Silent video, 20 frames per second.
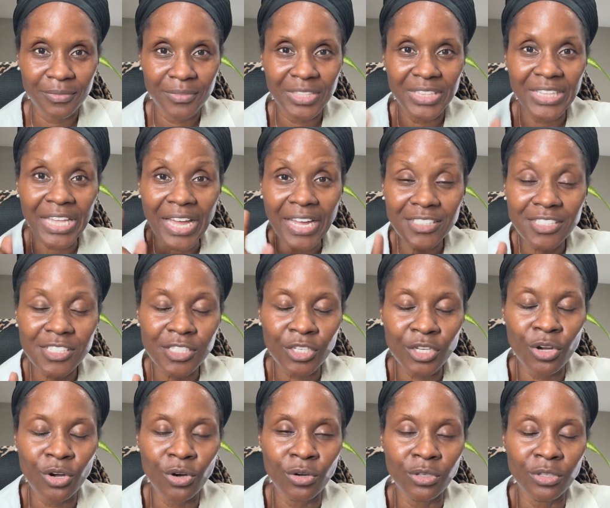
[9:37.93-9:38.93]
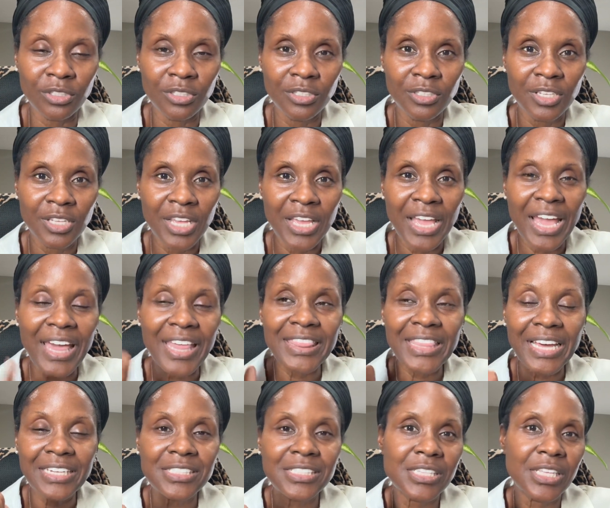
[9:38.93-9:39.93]
That's the goal. And
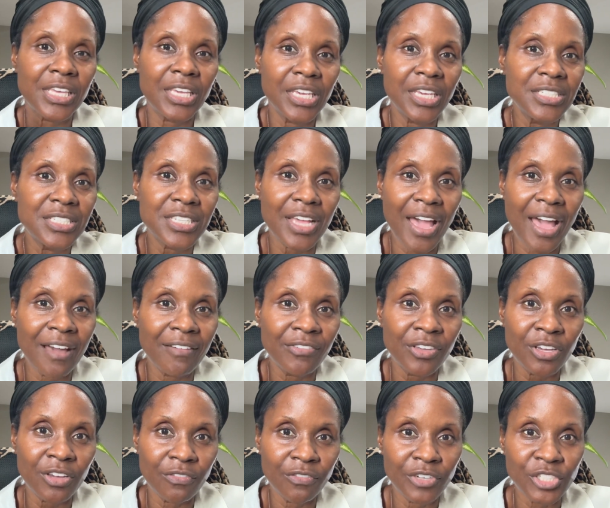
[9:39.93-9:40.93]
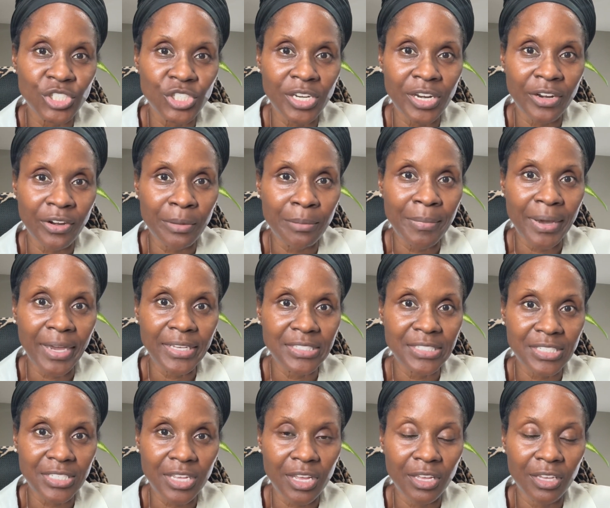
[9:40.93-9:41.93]
that's the key to having a visionary
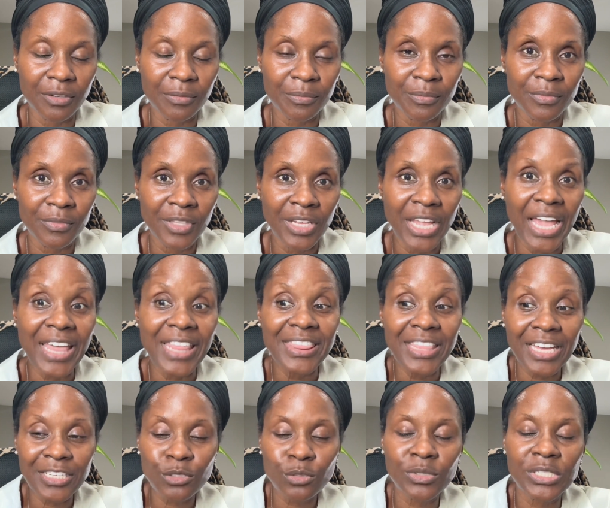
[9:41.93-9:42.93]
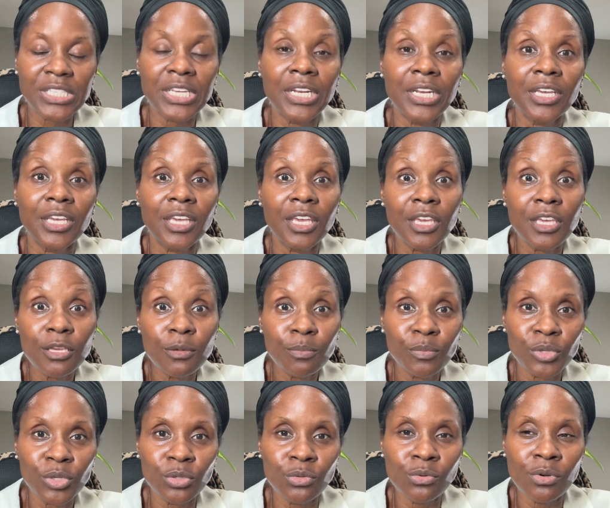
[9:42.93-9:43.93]
mindset. And that's what's going to
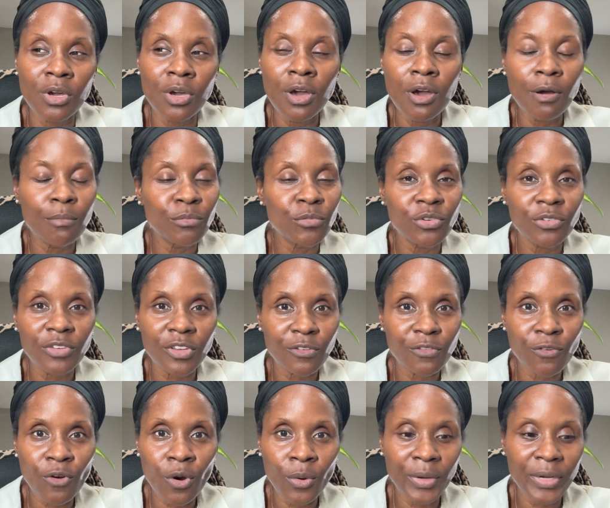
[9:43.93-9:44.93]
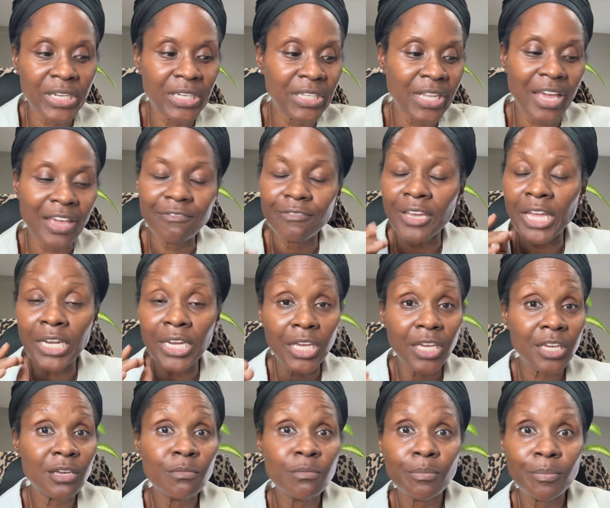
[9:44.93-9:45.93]
keep you moving forward in life. And it
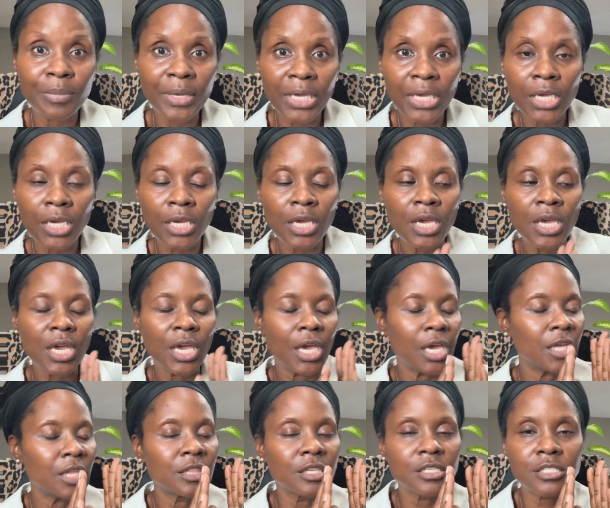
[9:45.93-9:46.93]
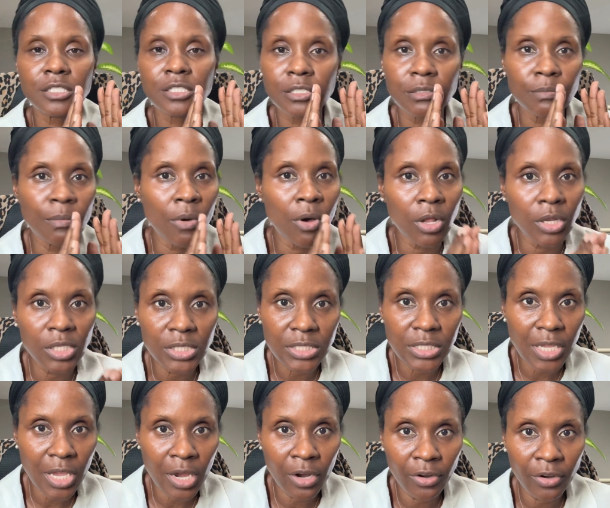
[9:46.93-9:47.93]
can be in the smallest
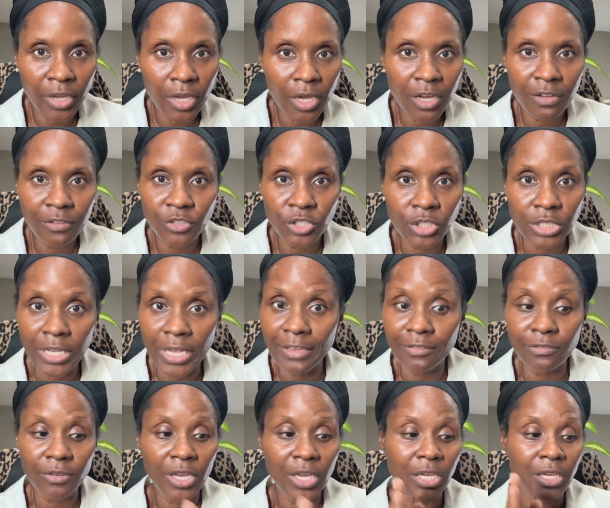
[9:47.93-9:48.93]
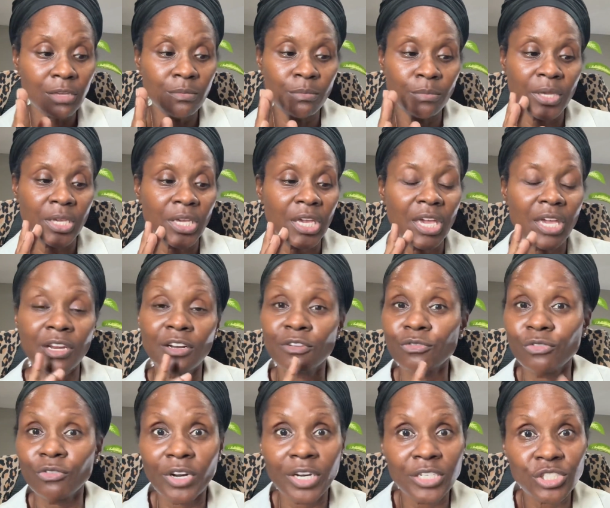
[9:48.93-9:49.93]
area of your life. It can be in
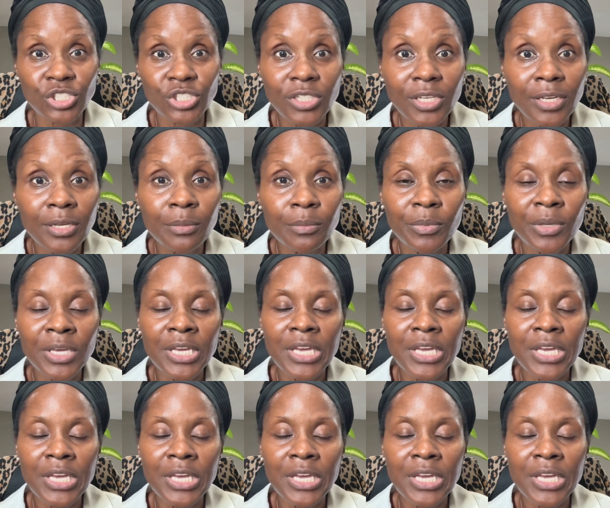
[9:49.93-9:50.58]
a friendship.